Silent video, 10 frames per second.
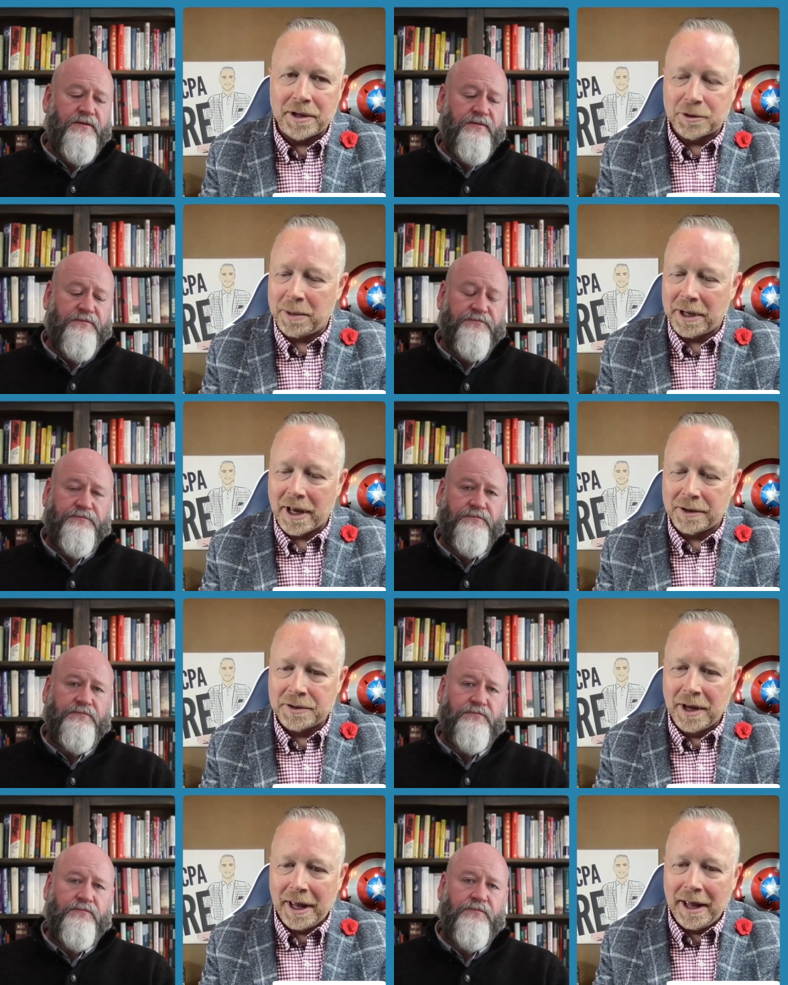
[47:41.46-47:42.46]
Speaker 1: this
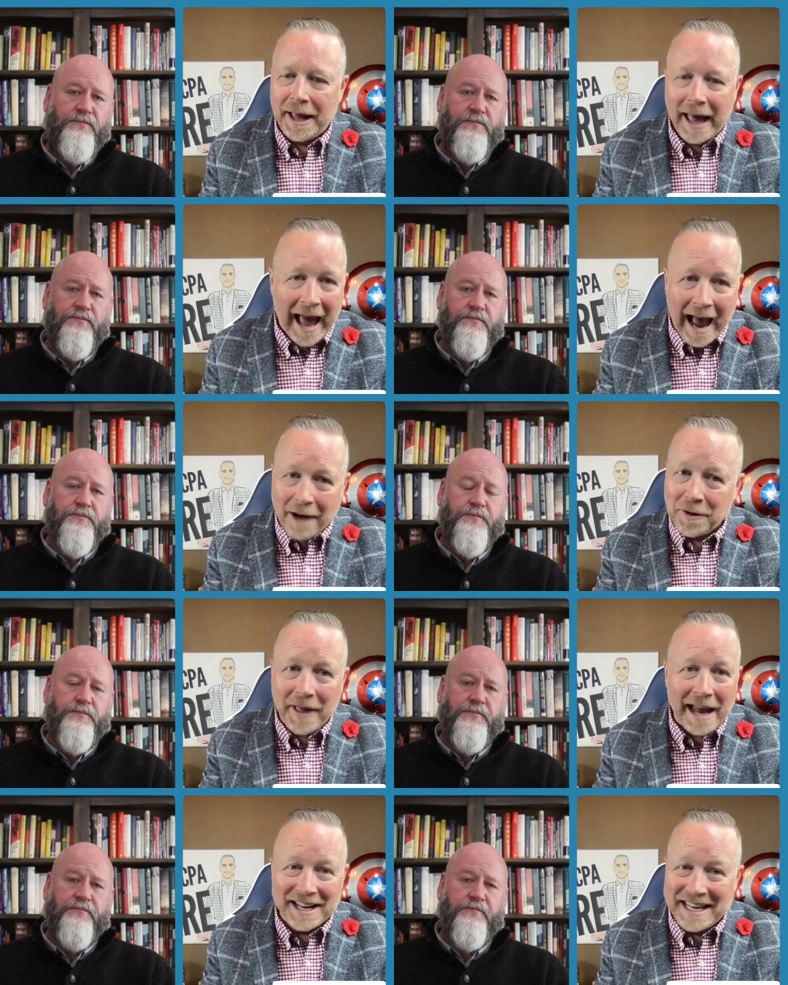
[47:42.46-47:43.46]
because
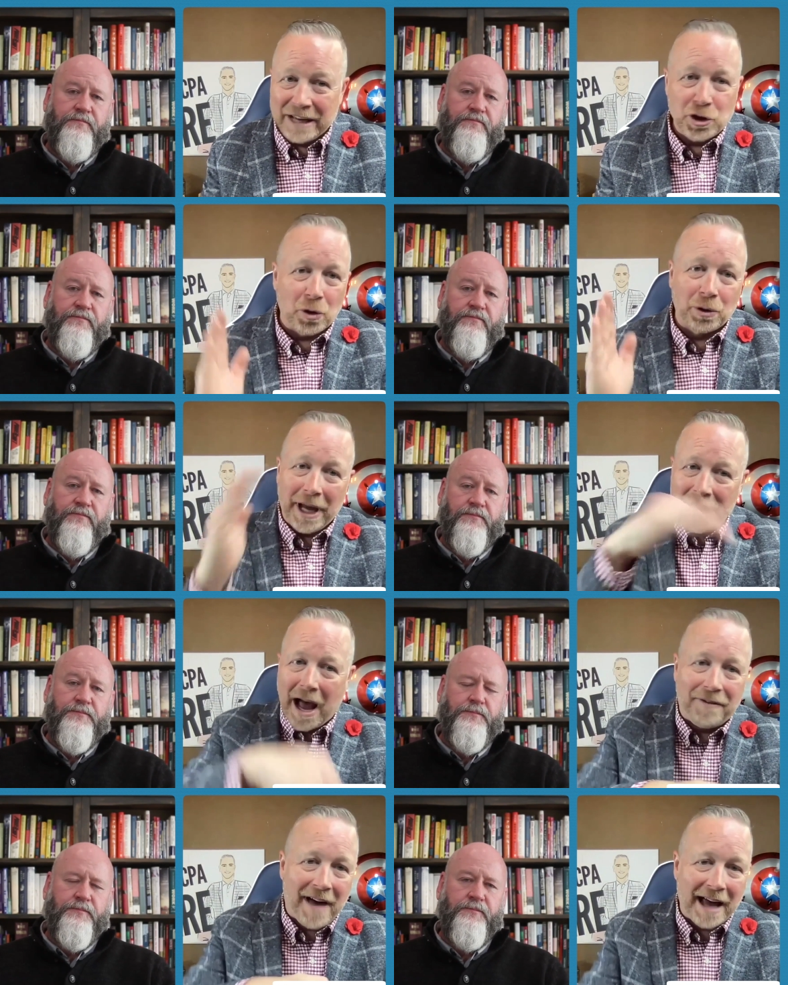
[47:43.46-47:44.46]
after that initial getting
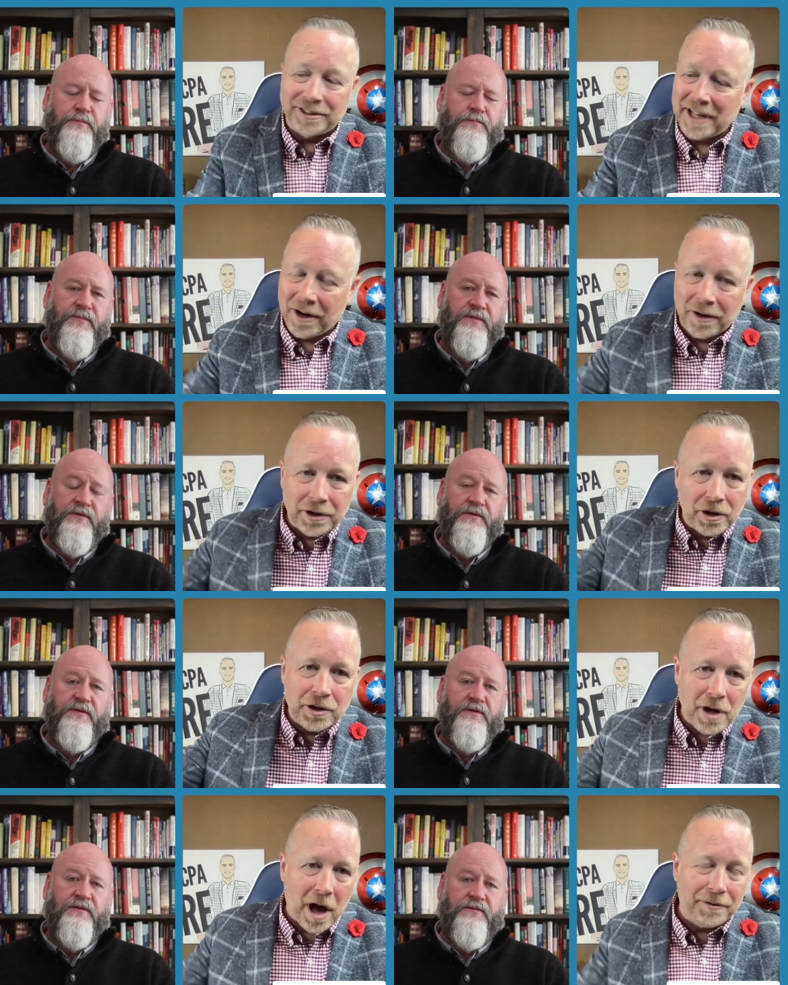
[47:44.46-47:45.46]
off high center,
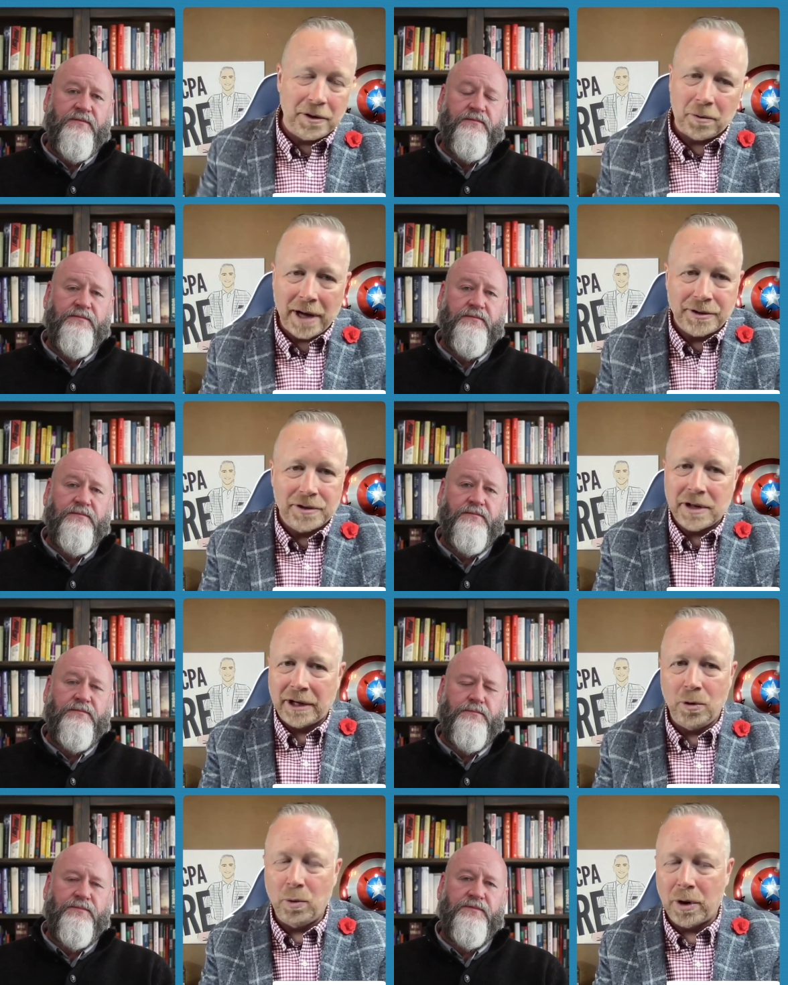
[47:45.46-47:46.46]
you're just off to the races
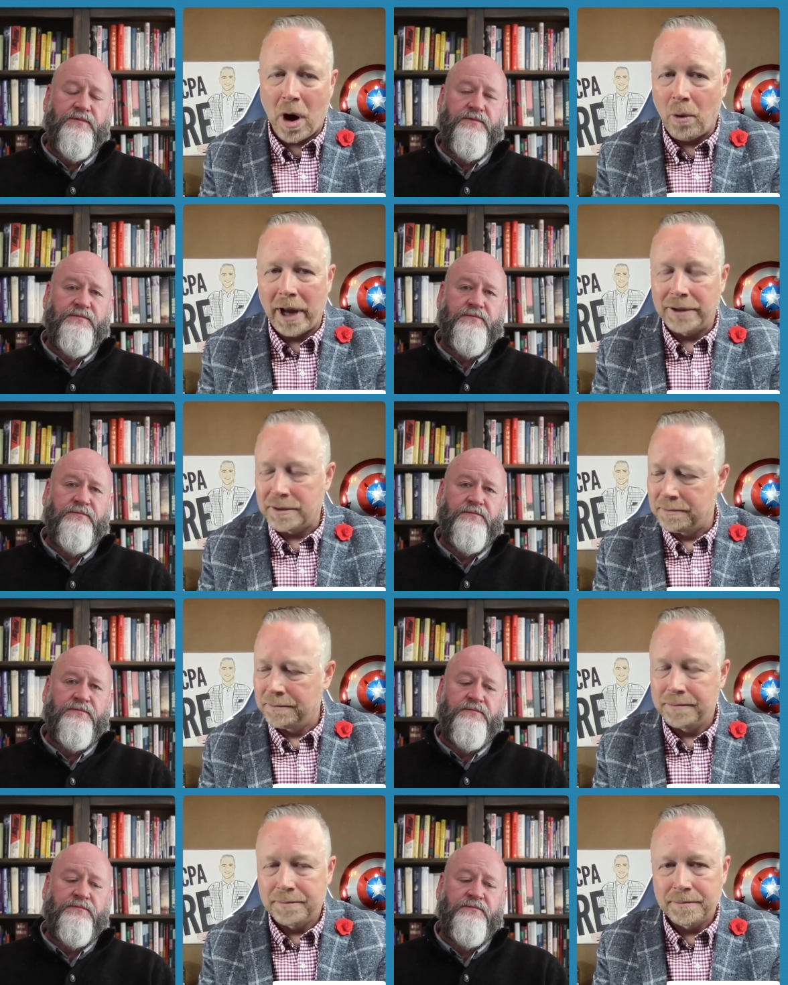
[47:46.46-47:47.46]
like you would always.
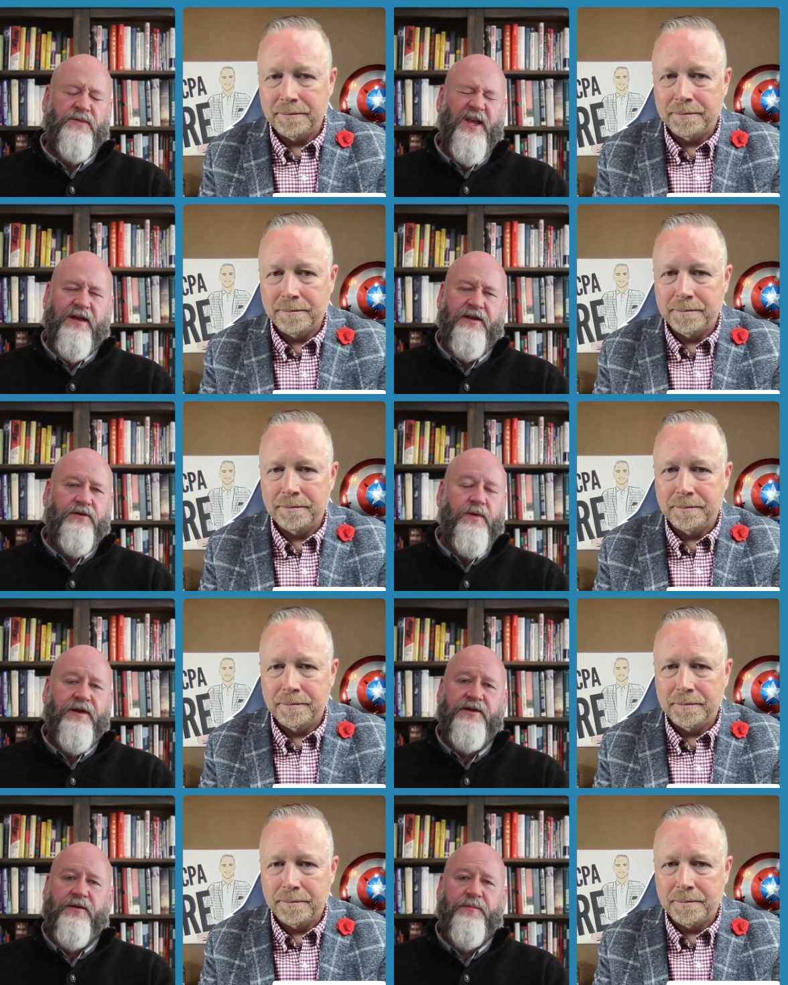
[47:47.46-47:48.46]
Speaker 2: Yeah, you're
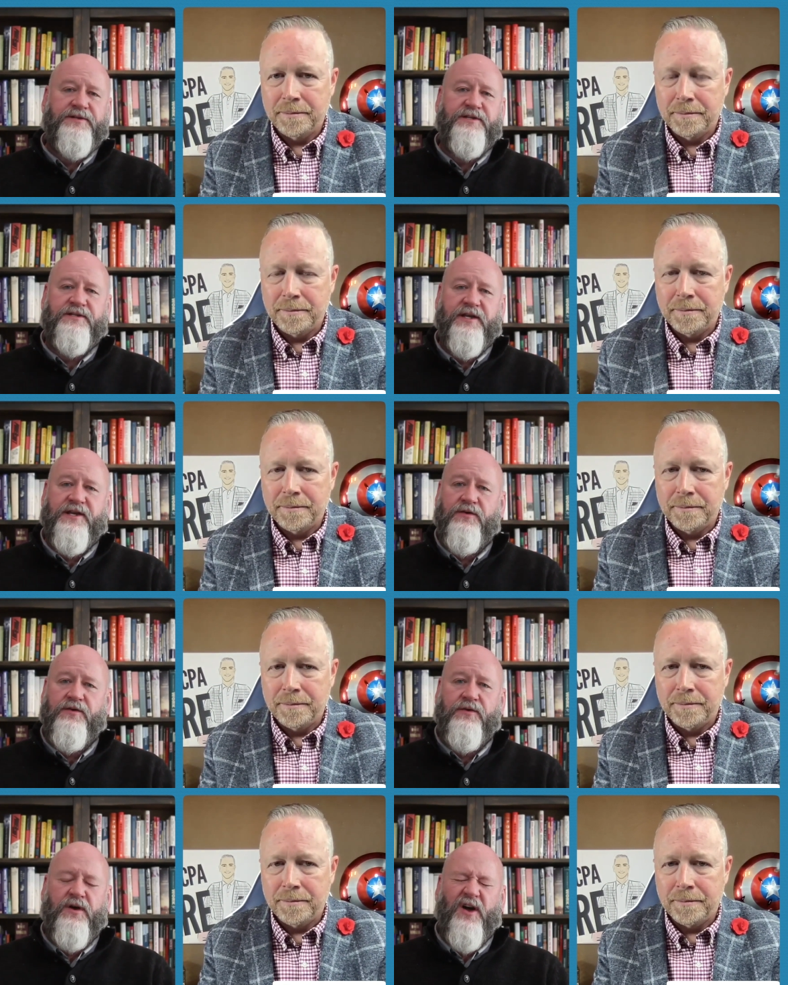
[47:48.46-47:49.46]
running your business like
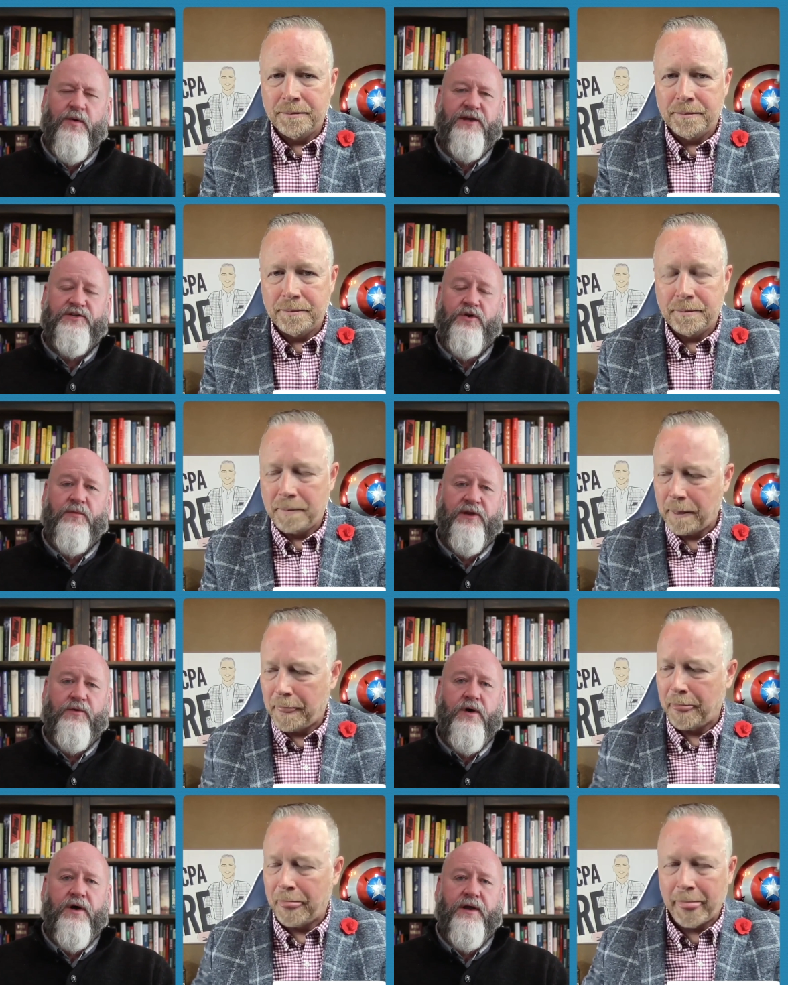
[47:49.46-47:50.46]
you otherwise normally
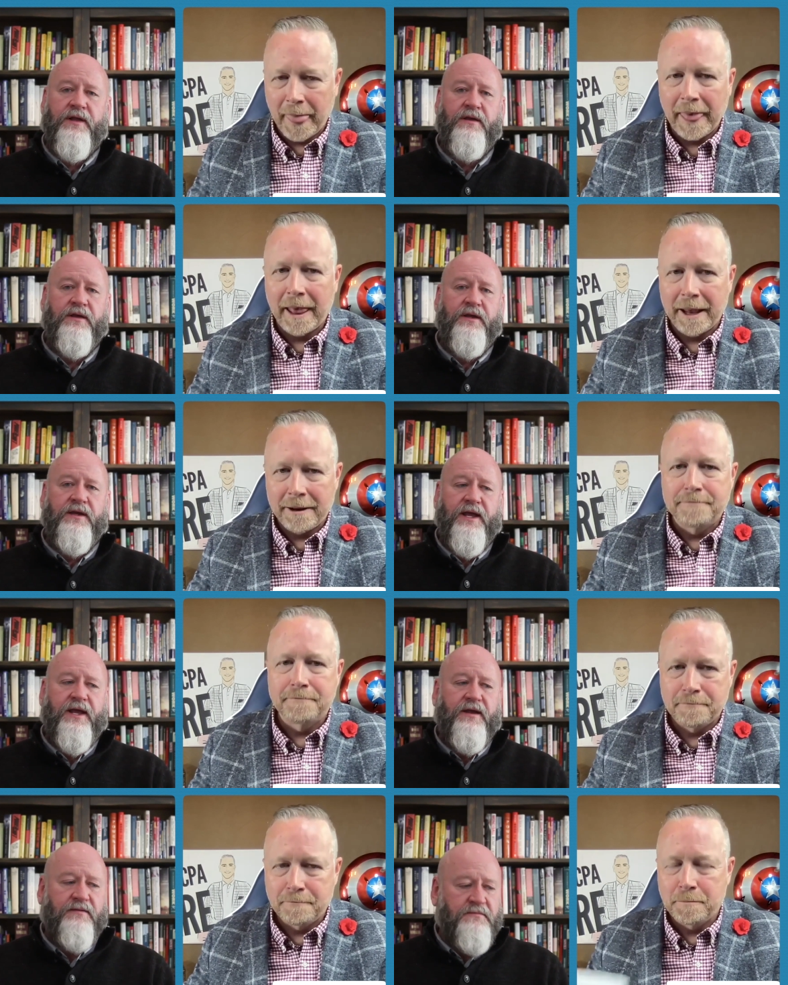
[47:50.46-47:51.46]
would,
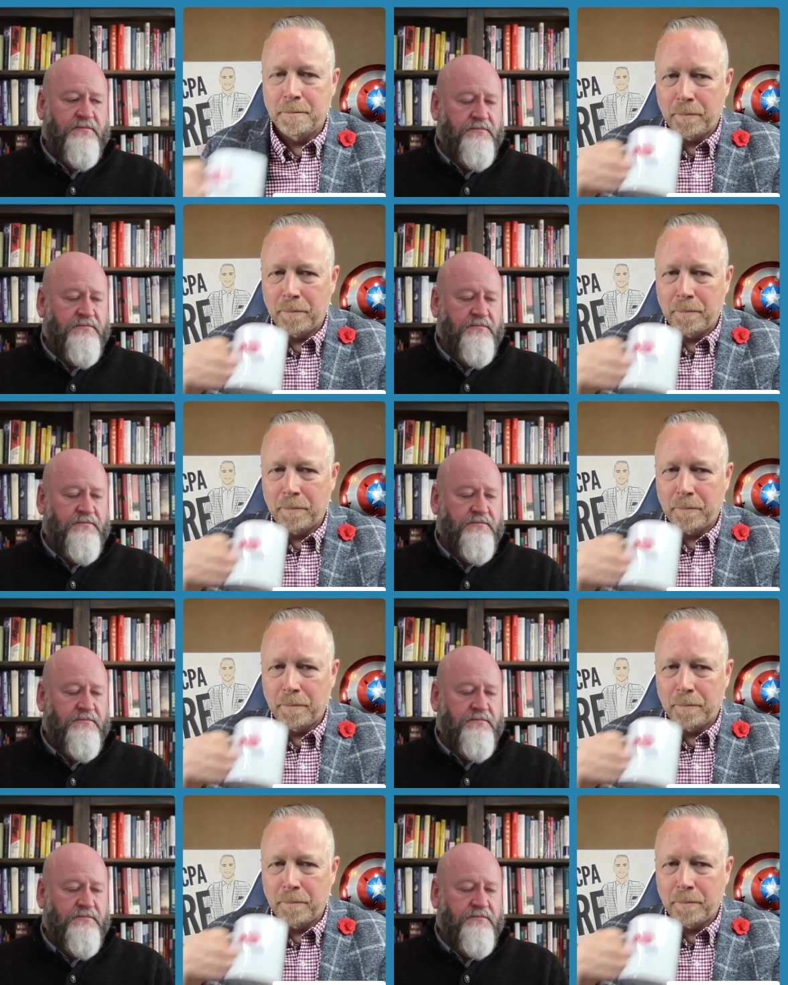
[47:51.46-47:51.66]
and